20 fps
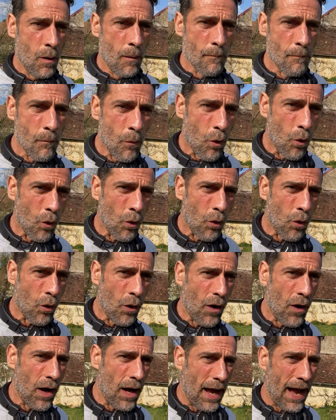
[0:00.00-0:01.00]

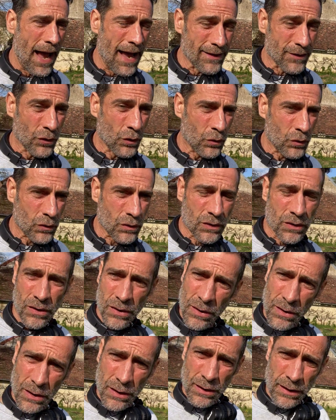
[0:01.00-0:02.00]
more azote,
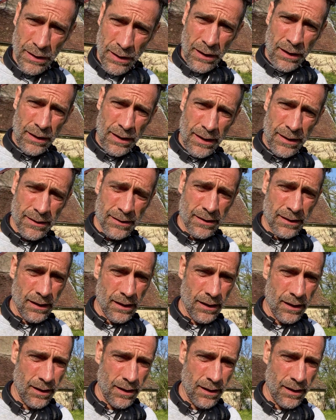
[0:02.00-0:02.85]
that's